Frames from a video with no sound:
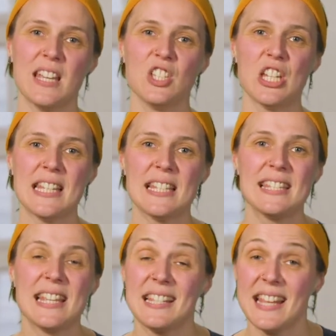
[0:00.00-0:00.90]
Jesus
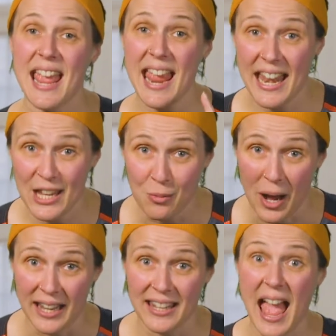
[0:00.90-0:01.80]
says
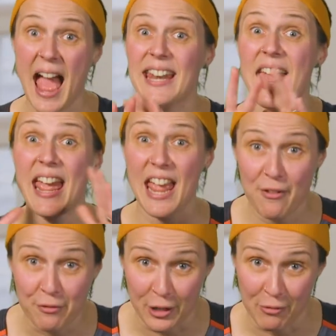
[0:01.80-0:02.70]
anyone and
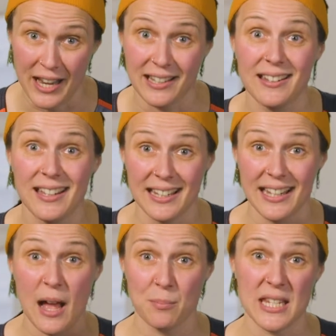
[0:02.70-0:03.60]
everyone can
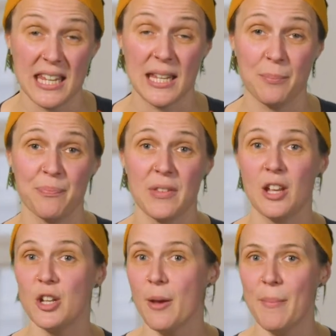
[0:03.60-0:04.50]
come to him,
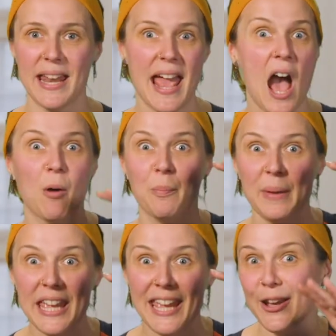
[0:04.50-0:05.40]
no matter how
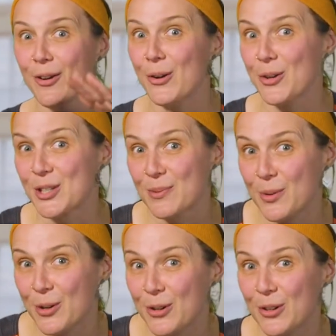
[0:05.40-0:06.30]
big or
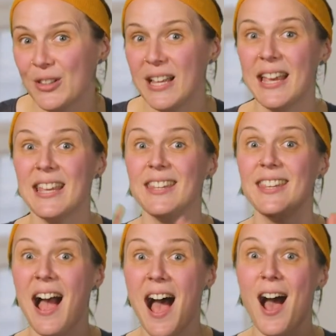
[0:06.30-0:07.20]
small,
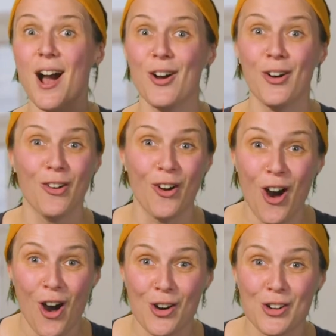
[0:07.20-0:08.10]
young or
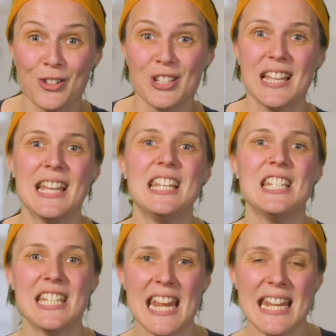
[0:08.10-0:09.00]
old.
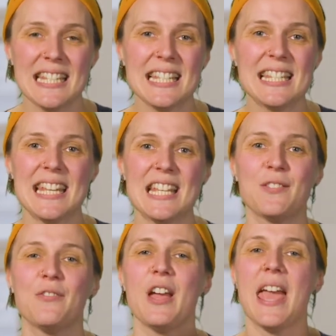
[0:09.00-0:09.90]
Jesus
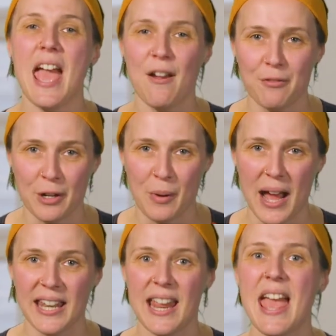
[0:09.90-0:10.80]
is for
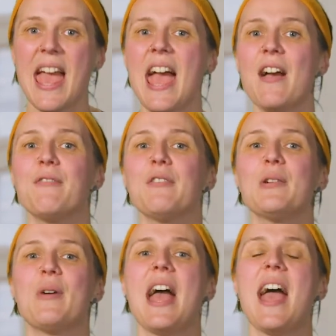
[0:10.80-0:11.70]
everyone,
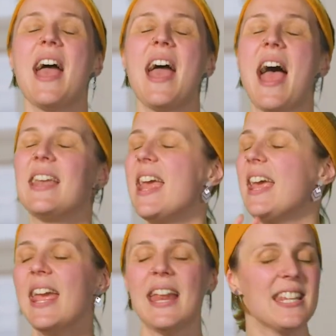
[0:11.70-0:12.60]
everywhere and
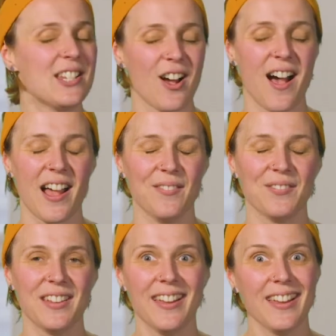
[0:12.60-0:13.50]
anytime.
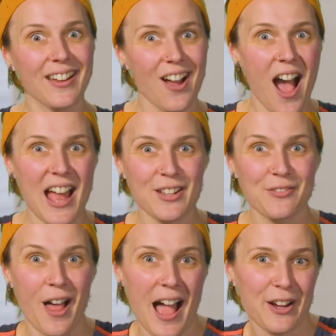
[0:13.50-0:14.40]
Kind
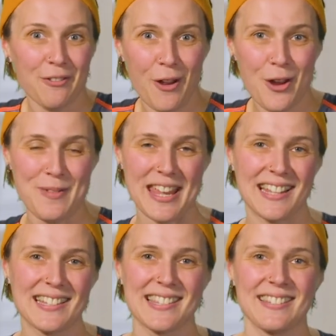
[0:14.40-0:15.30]
of like
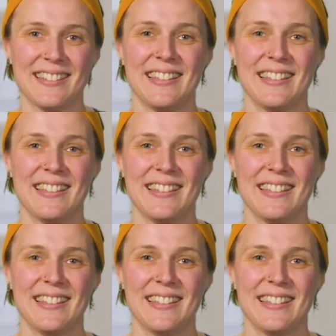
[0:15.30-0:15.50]
aerobics.